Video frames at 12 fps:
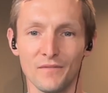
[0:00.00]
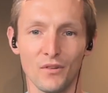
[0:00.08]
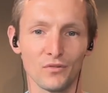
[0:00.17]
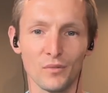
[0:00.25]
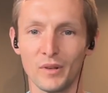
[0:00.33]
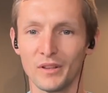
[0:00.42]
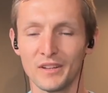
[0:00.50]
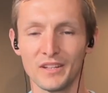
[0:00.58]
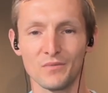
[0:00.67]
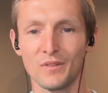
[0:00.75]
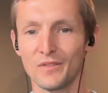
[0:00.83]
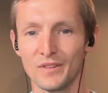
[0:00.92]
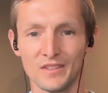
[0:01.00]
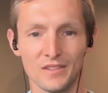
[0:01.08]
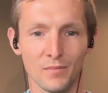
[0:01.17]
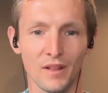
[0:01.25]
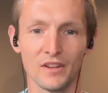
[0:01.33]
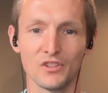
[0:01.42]
vulnerabilities, whether it's
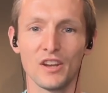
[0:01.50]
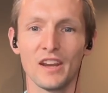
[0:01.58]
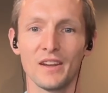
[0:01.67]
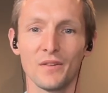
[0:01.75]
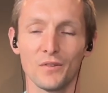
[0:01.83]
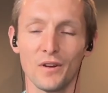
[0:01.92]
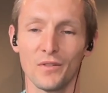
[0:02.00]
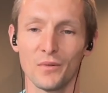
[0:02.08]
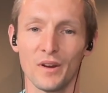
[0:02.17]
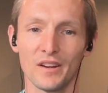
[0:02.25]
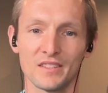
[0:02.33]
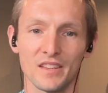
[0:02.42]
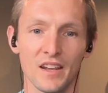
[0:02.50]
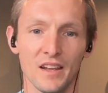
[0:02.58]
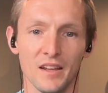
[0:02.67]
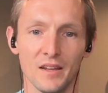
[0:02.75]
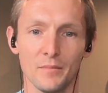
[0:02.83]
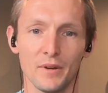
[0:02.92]
supply chain or otherwise.
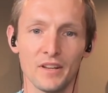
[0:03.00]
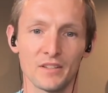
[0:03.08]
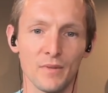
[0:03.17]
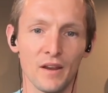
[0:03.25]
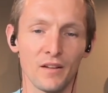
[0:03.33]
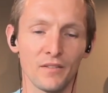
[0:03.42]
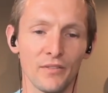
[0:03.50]
But Ismail,